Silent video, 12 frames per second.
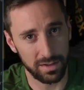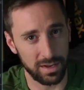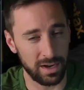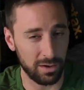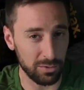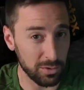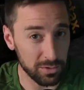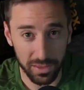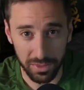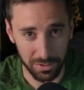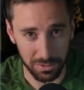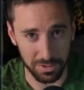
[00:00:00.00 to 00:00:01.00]
And I don't know
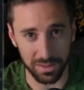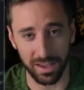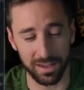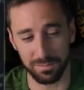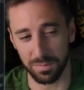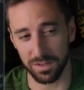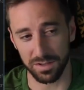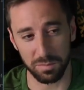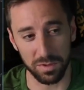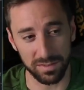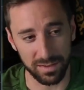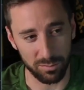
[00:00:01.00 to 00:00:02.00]
that they're doing that, but there's
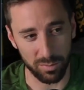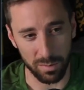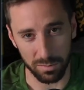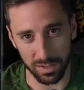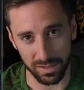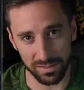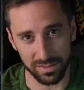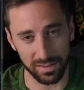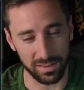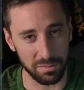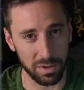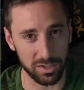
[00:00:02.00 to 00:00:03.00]
been some rumblings
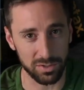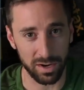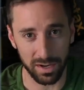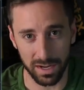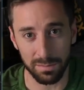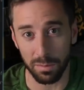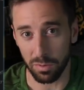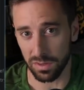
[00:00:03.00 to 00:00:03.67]
that they might try to come up